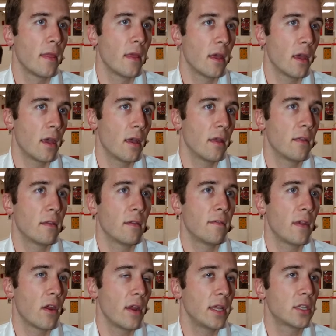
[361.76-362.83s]
the
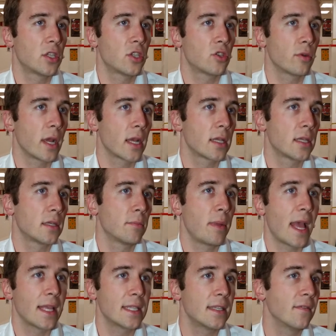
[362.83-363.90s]
very strict
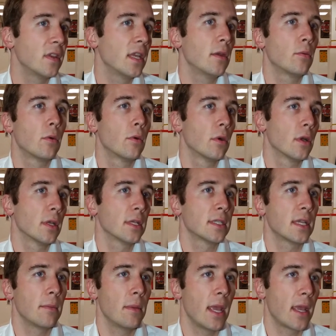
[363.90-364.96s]
passivity
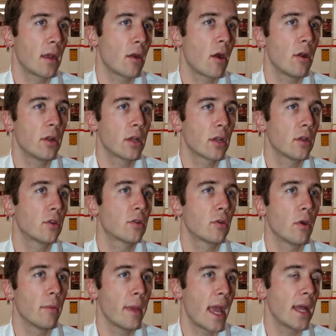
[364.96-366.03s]
rules that make it hard to
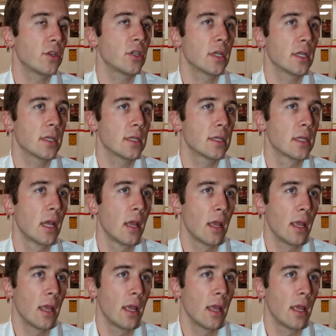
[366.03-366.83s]
control matches.